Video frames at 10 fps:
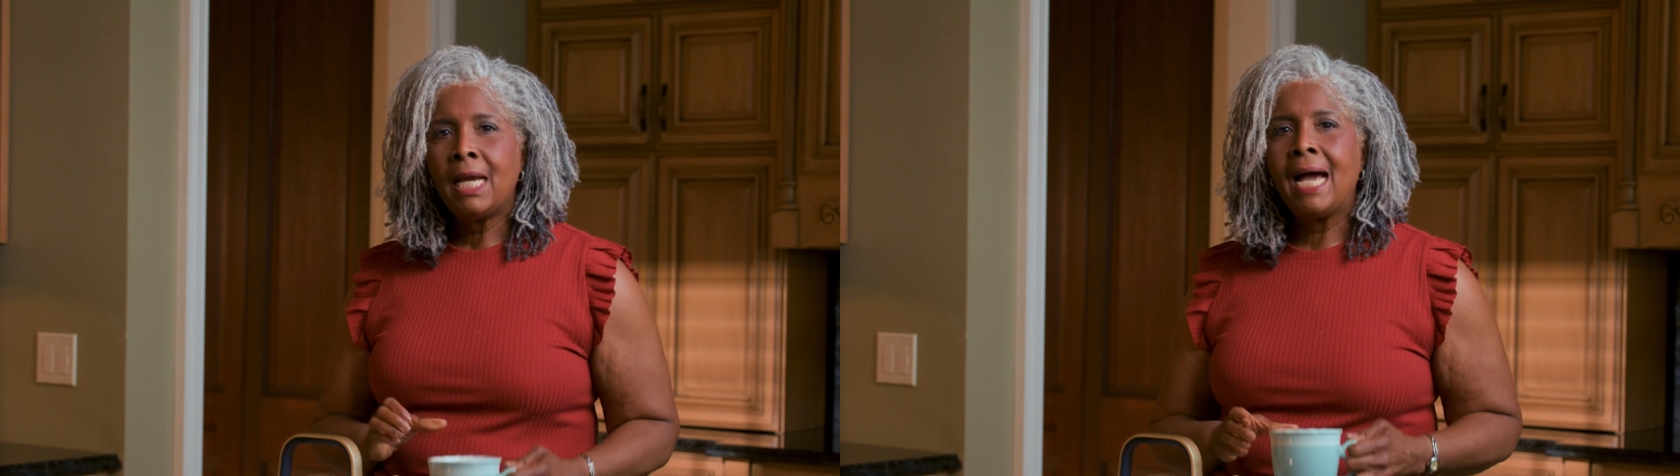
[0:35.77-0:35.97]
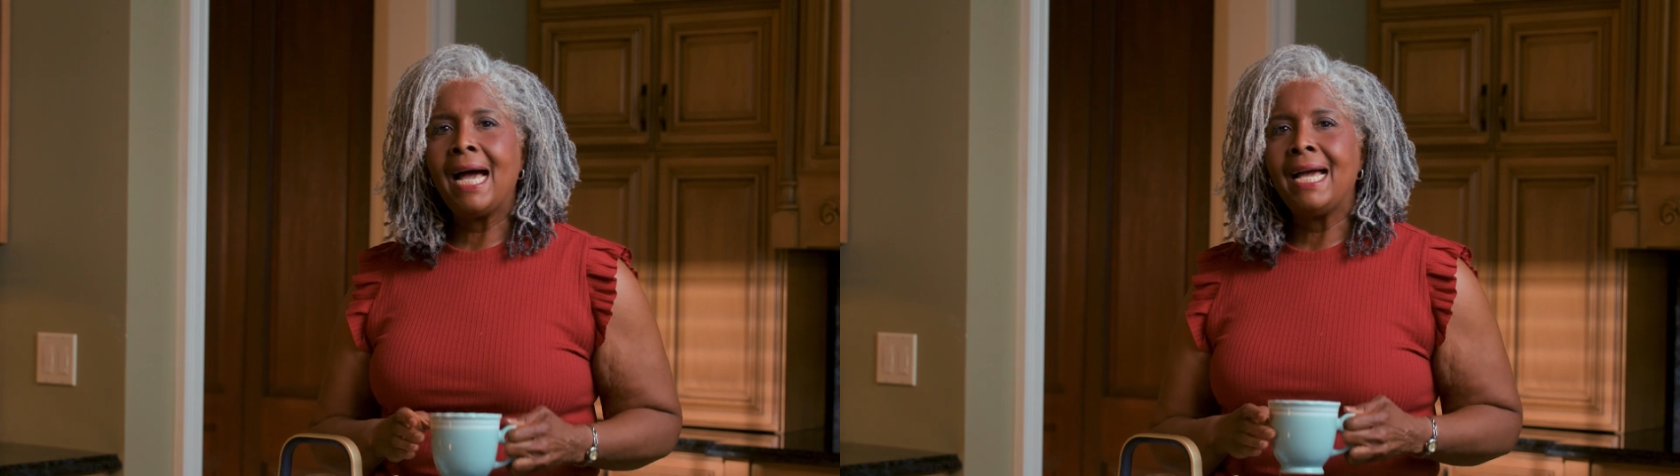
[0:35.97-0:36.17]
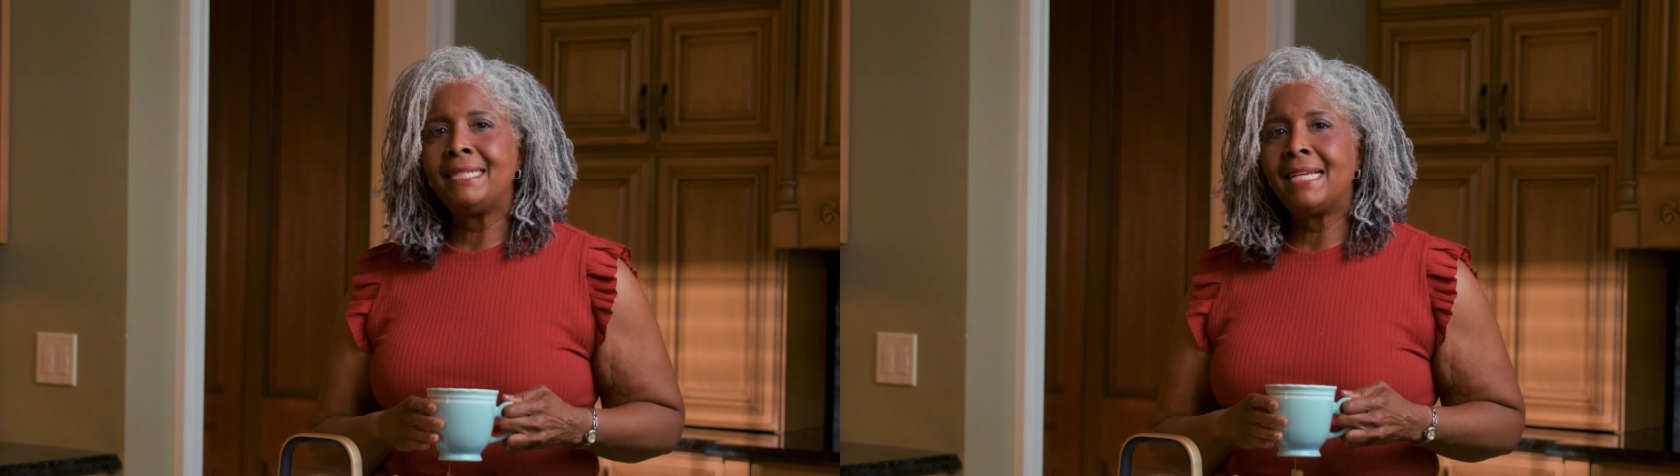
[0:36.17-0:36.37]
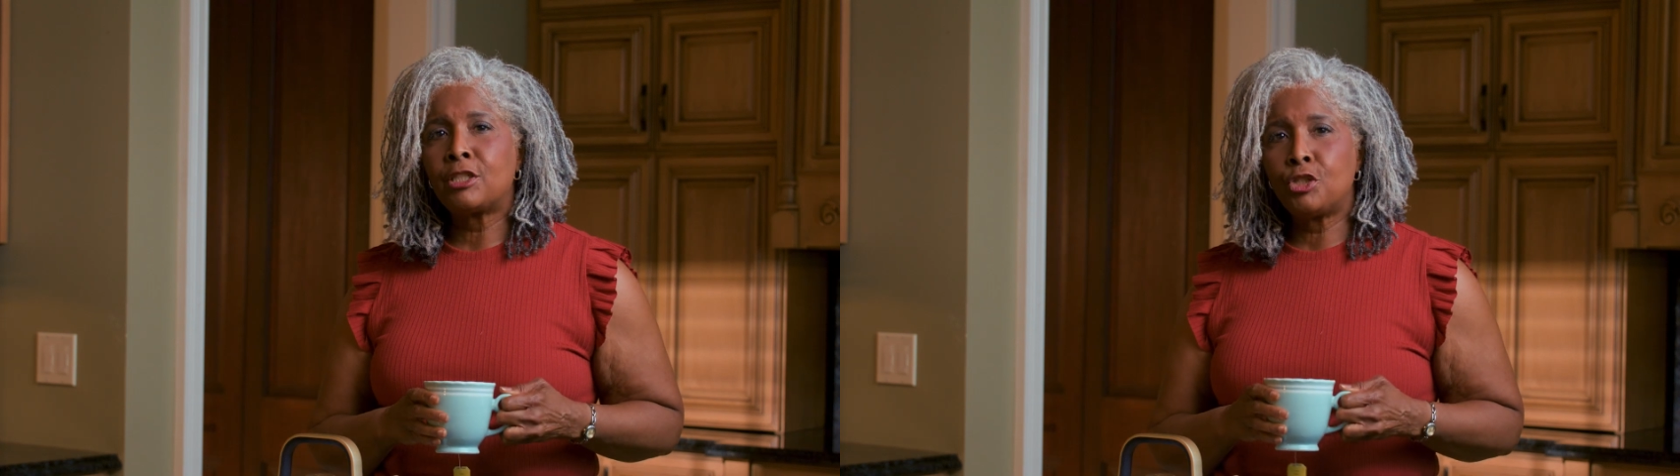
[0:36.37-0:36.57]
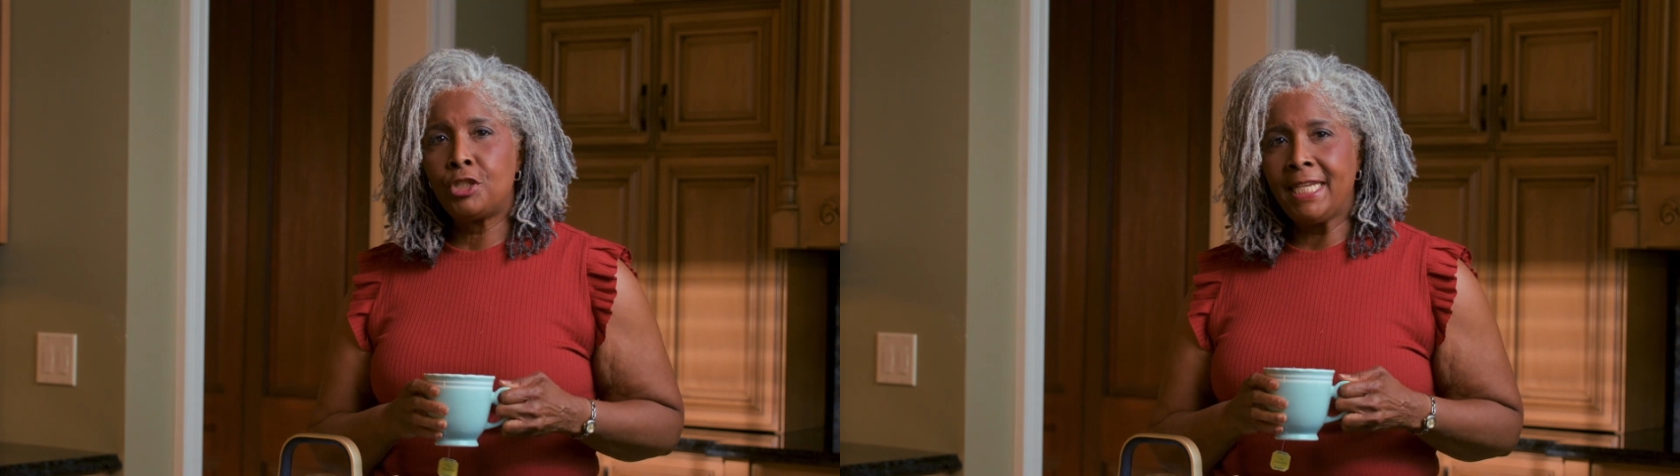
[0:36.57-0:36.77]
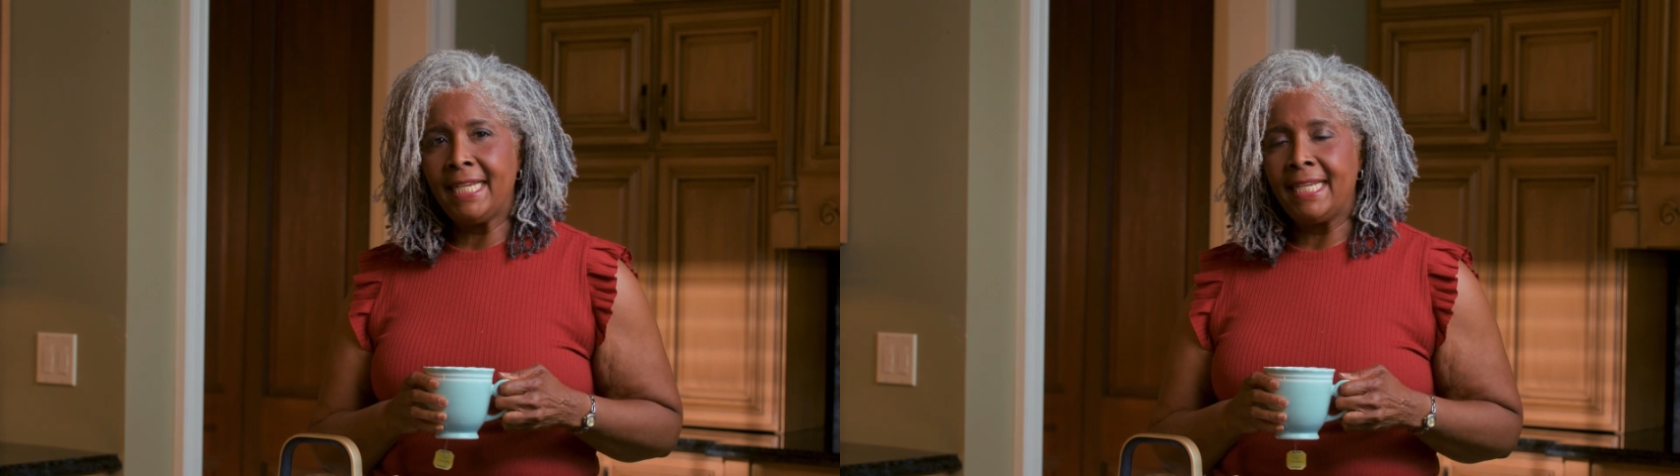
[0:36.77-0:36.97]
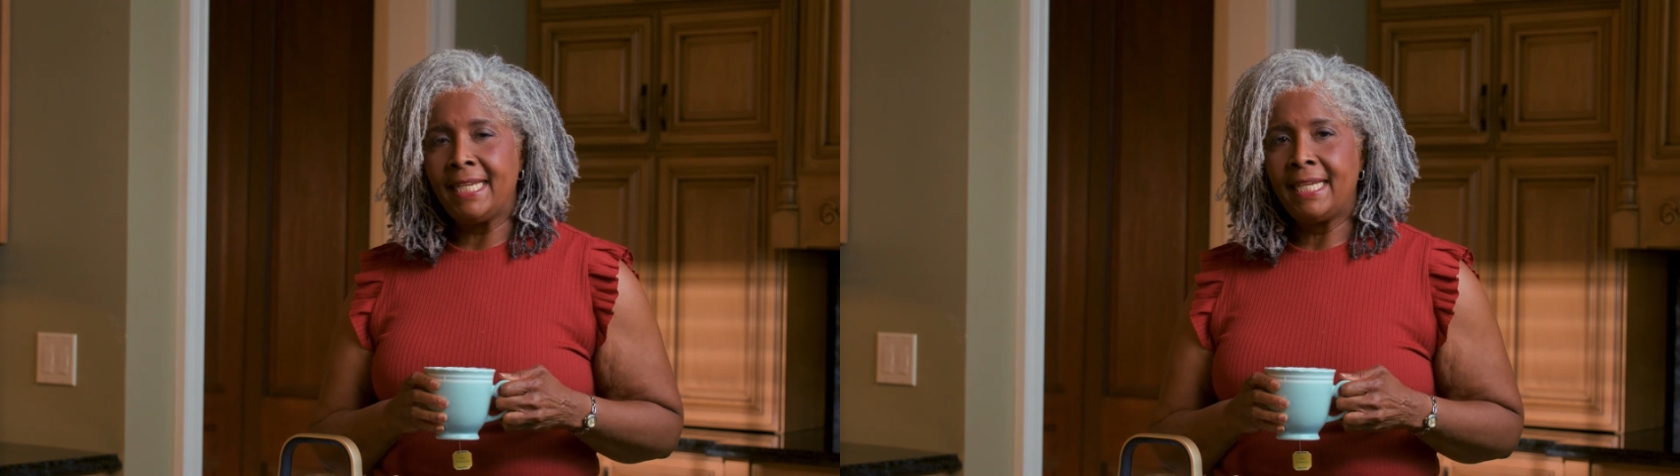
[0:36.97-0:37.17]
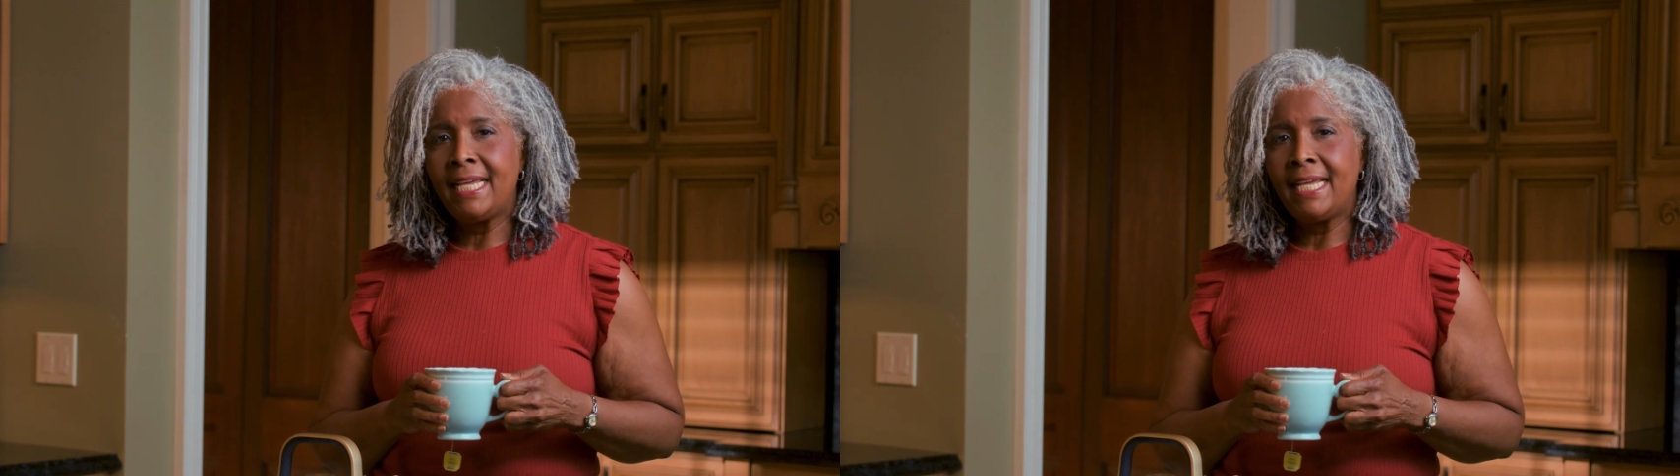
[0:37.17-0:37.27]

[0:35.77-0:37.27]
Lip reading: Hi, Dr. T.